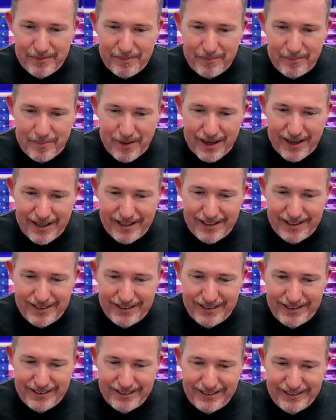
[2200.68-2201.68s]

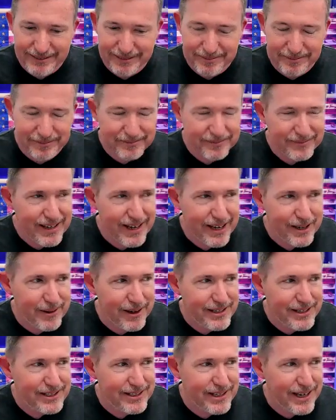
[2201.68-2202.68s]
how do
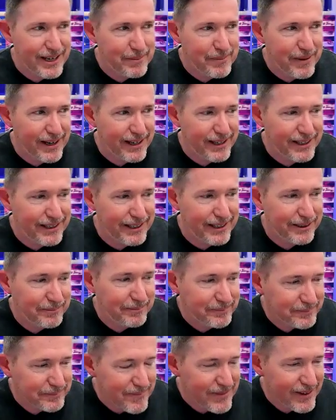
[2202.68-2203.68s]
I say, my
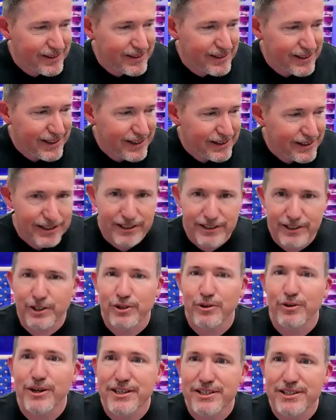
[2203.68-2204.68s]

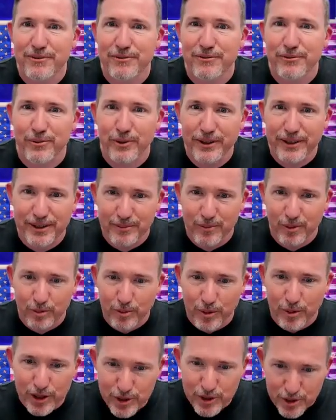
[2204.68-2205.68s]
degrees of freedom were
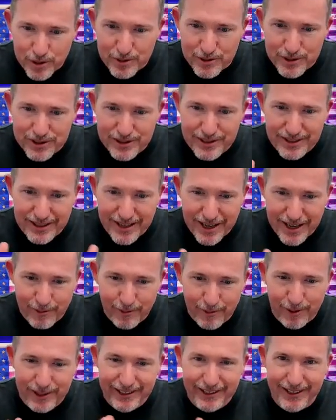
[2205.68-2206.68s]
reduced
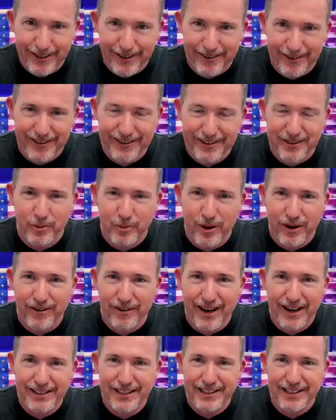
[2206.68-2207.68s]
every year to where
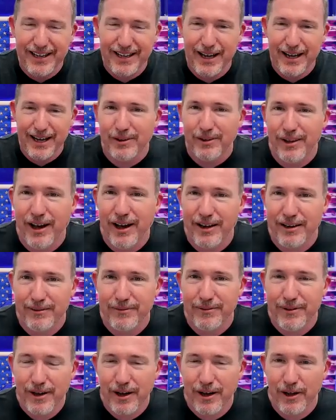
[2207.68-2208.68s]
I didn't have a lot
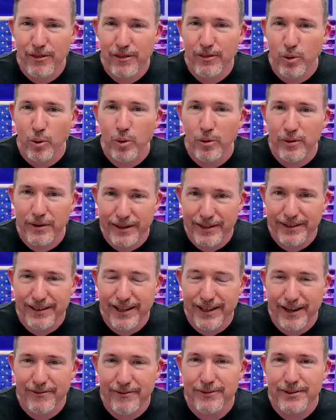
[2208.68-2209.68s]
of authority
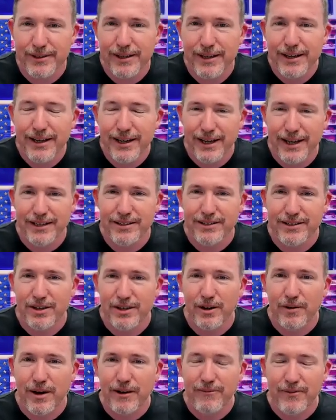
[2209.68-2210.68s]
left. And
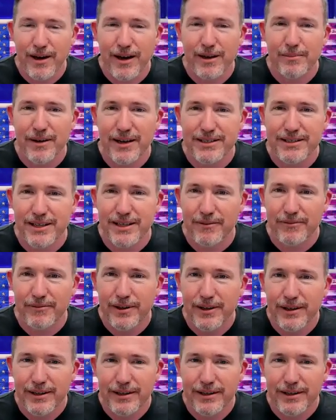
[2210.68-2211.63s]
so I found myself